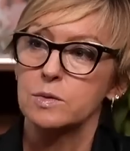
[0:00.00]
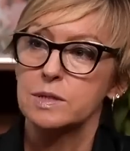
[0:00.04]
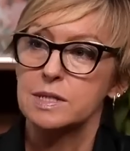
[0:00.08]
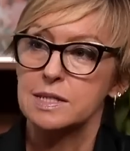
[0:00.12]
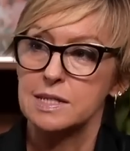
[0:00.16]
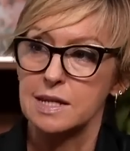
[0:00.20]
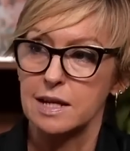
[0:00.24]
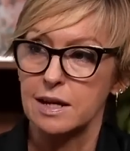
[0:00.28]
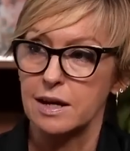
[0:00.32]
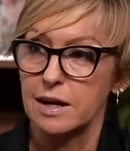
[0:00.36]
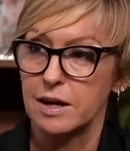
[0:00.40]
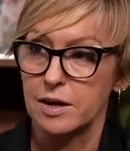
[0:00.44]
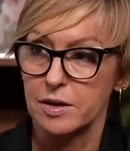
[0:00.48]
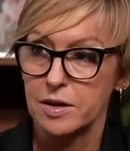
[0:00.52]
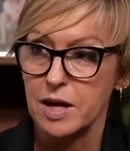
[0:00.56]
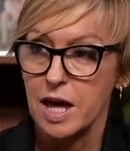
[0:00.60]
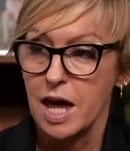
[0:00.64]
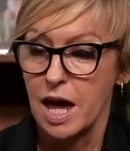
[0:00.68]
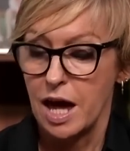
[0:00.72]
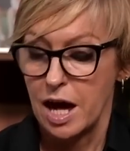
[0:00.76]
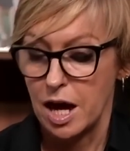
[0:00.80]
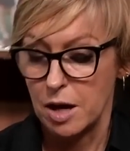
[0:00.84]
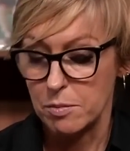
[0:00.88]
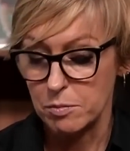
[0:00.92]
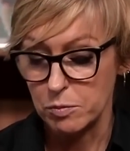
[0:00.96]
Oh dear.
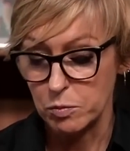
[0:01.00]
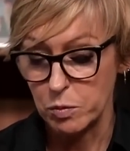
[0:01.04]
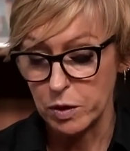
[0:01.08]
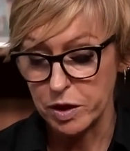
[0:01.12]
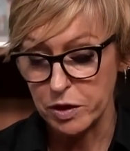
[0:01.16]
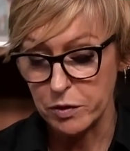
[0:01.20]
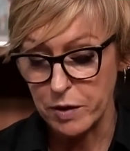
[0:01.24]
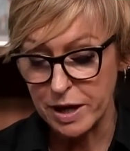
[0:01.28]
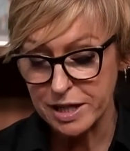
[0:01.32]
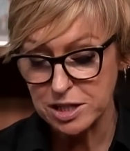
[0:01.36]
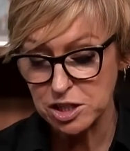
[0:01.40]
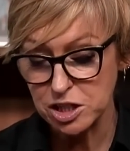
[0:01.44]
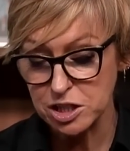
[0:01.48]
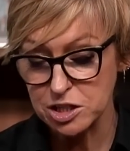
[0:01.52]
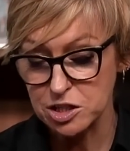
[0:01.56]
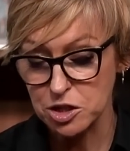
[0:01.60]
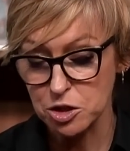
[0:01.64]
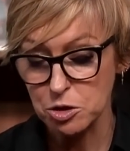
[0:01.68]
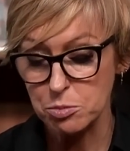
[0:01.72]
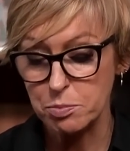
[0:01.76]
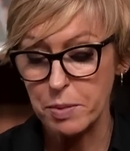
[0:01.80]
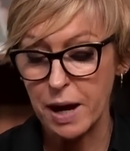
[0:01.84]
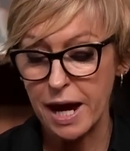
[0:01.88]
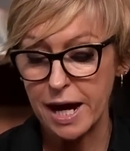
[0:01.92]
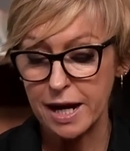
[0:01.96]
Well, you actually
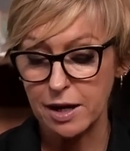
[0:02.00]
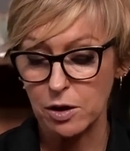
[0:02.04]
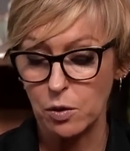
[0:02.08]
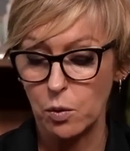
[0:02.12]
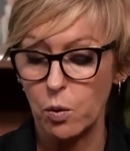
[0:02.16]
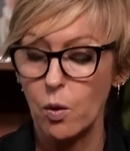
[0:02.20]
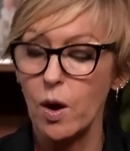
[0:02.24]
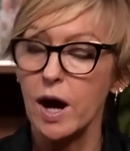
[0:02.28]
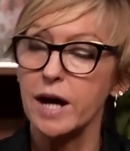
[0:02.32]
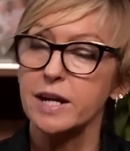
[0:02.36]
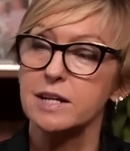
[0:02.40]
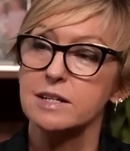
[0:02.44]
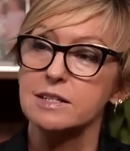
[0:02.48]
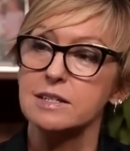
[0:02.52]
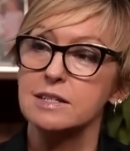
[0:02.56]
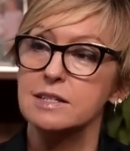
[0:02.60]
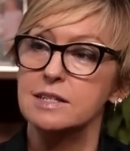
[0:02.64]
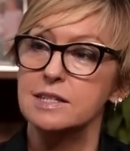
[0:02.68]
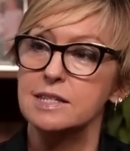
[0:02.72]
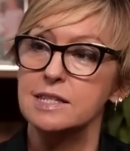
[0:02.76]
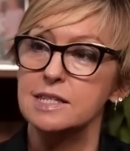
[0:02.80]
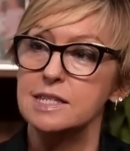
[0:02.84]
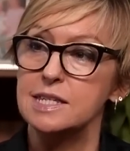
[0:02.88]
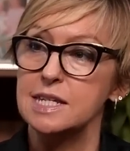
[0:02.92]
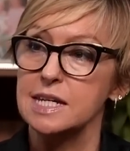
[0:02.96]
do paint quite a
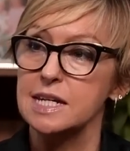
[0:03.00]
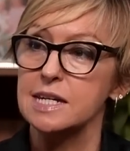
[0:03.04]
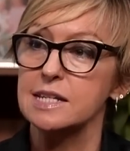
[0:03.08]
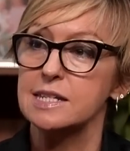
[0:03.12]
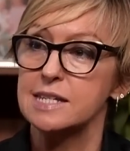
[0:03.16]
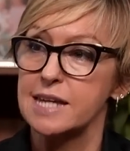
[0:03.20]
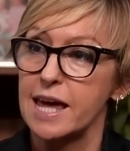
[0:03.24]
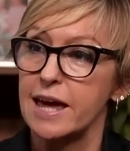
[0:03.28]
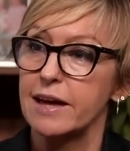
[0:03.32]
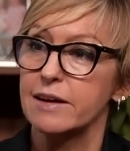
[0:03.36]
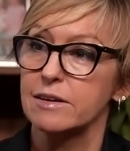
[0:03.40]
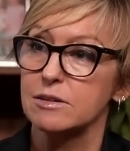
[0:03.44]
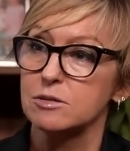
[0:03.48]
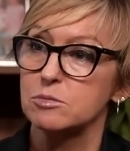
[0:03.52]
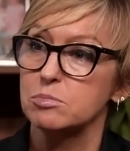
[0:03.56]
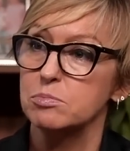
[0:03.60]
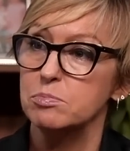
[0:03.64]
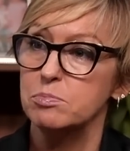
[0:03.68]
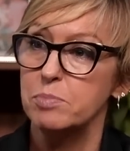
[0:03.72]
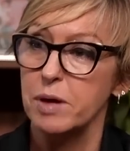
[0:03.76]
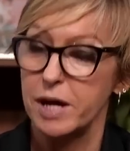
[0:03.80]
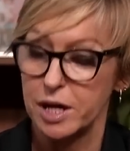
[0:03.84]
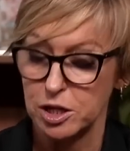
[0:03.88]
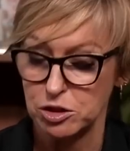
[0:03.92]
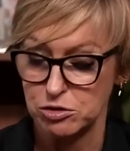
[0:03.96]
detailed
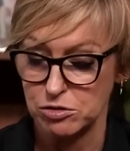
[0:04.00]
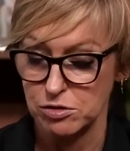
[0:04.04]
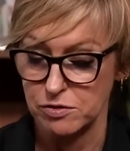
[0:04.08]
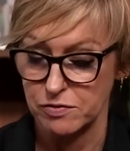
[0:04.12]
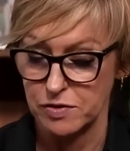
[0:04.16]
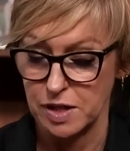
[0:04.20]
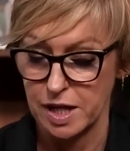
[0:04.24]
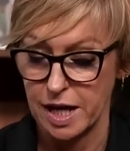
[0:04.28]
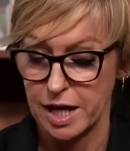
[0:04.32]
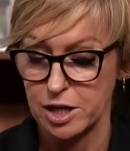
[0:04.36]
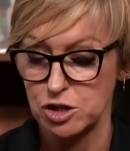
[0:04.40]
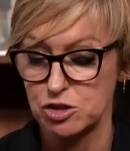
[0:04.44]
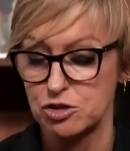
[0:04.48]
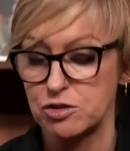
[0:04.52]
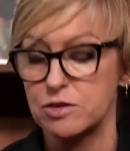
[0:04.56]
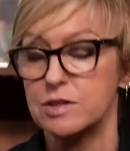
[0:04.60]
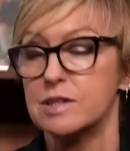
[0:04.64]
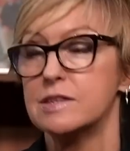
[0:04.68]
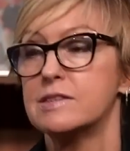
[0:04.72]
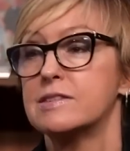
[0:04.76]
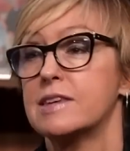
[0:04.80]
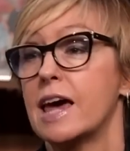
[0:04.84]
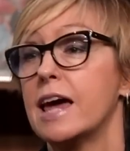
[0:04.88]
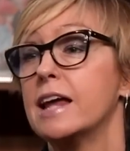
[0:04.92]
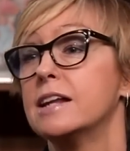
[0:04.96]
picture of the
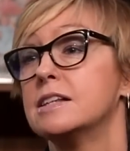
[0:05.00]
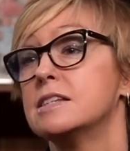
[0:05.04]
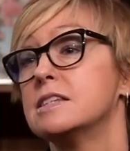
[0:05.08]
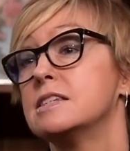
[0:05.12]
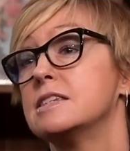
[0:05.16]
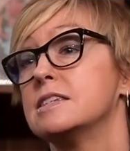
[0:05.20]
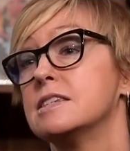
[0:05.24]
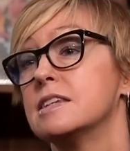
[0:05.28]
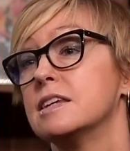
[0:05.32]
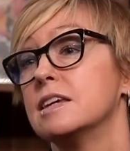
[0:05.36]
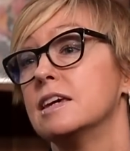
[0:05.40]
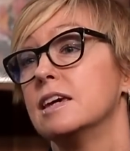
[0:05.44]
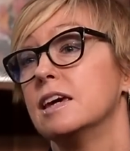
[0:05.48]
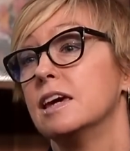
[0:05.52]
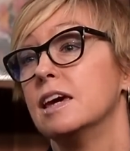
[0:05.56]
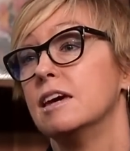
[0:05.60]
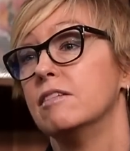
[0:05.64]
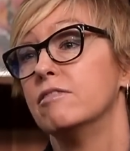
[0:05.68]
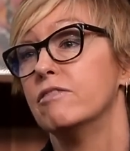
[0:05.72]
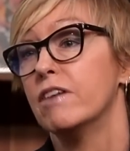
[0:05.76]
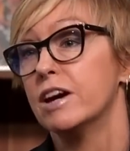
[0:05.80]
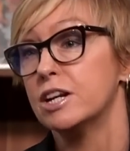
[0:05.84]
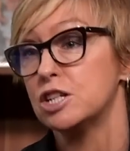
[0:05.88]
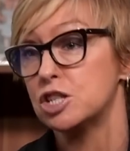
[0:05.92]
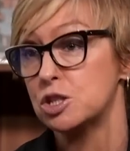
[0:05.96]
entrance and
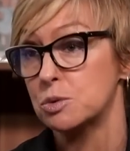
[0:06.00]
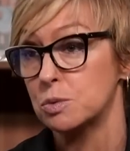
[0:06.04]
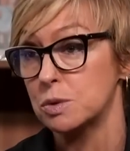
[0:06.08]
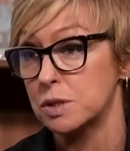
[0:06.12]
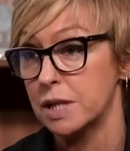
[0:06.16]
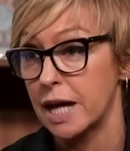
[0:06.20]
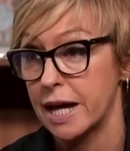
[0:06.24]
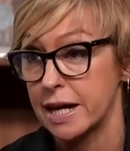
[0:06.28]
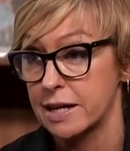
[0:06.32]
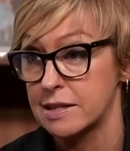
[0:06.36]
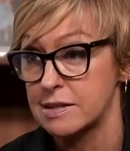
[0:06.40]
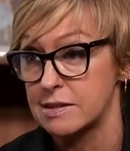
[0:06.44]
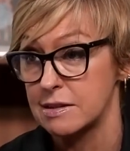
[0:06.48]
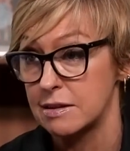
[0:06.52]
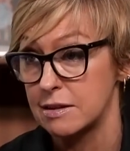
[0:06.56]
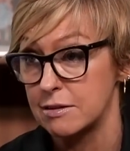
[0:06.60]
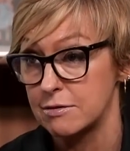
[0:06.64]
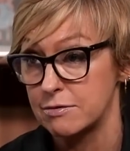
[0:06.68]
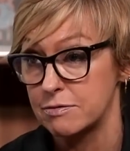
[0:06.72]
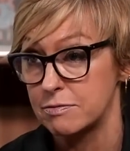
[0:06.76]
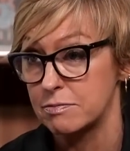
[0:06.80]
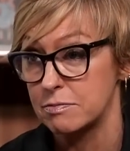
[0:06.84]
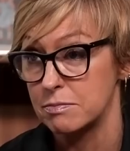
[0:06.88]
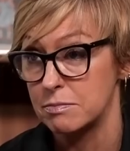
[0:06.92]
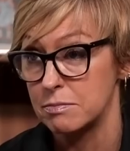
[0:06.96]
eventual exit
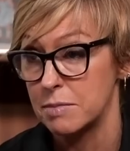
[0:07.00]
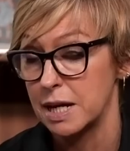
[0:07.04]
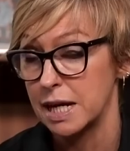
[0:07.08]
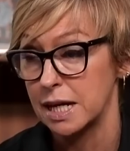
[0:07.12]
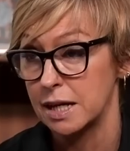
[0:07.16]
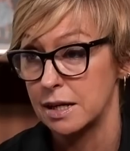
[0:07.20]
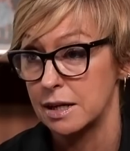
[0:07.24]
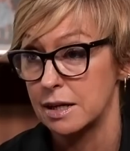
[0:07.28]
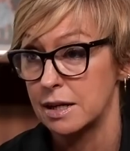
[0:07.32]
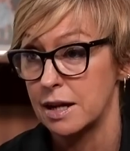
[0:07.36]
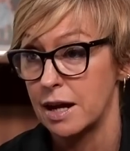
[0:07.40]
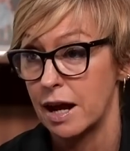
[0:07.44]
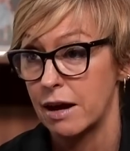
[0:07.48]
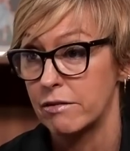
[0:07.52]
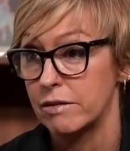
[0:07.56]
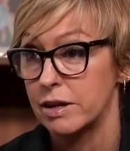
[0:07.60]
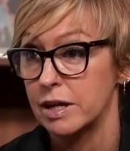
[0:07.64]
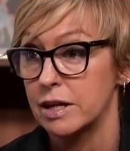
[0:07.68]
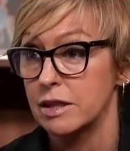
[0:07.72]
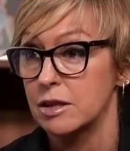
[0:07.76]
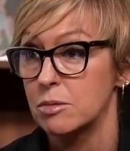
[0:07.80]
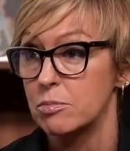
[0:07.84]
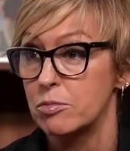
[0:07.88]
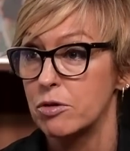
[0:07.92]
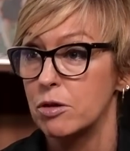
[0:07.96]
of Meghan and Harry,
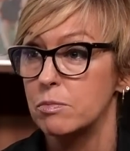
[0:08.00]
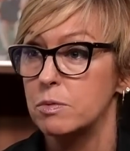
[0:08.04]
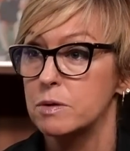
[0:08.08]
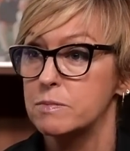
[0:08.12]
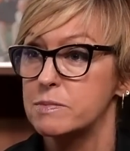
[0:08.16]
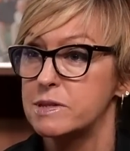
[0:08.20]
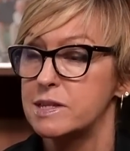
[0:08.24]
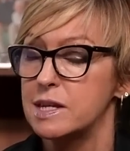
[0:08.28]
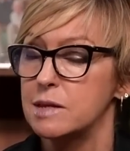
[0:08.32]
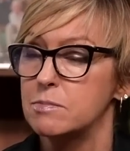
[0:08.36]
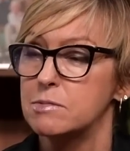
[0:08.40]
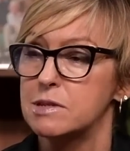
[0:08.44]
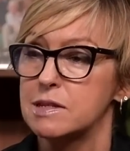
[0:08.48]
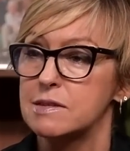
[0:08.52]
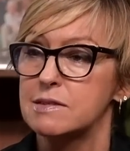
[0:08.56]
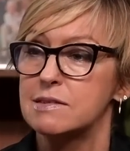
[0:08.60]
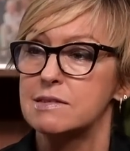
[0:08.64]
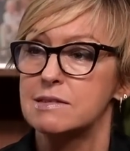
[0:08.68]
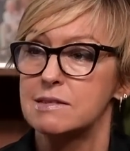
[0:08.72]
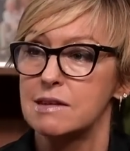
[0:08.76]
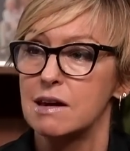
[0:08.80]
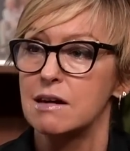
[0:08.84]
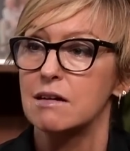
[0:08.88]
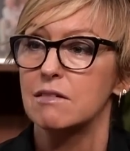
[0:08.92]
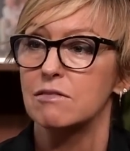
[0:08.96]
and the problems seemed to
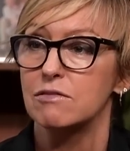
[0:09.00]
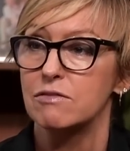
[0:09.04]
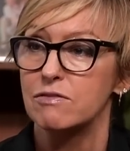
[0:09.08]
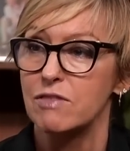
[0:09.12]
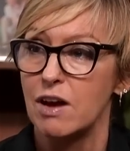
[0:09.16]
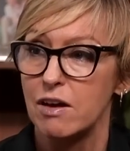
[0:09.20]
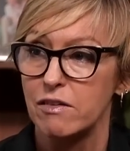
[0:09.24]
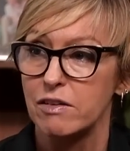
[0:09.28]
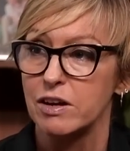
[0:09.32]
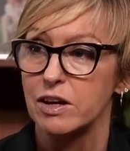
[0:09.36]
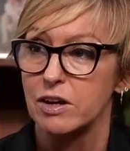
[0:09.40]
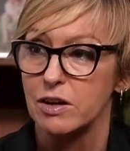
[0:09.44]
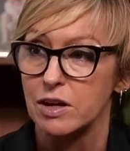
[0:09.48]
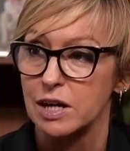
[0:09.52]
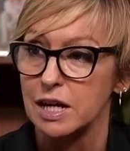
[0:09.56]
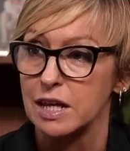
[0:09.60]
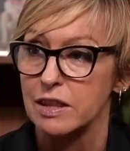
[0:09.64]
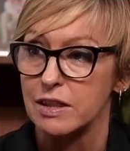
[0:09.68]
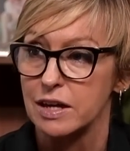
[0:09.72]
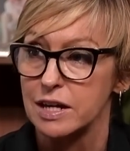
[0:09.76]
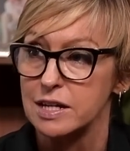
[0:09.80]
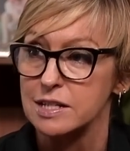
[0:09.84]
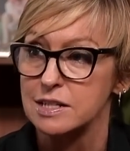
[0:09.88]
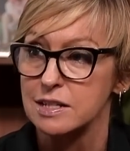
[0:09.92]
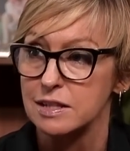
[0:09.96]
start very early
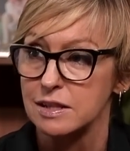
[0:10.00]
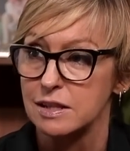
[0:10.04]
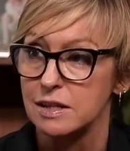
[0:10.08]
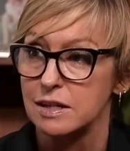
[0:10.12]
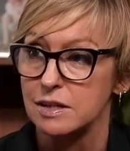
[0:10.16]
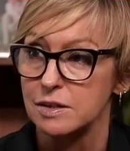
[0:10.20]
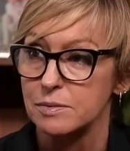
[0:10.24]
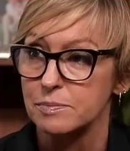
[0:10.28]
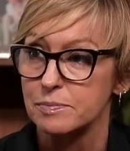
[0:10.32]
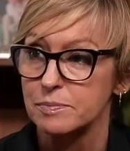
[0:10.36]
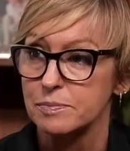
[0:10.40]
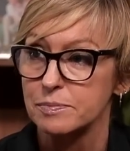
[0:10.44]
there, didn't they?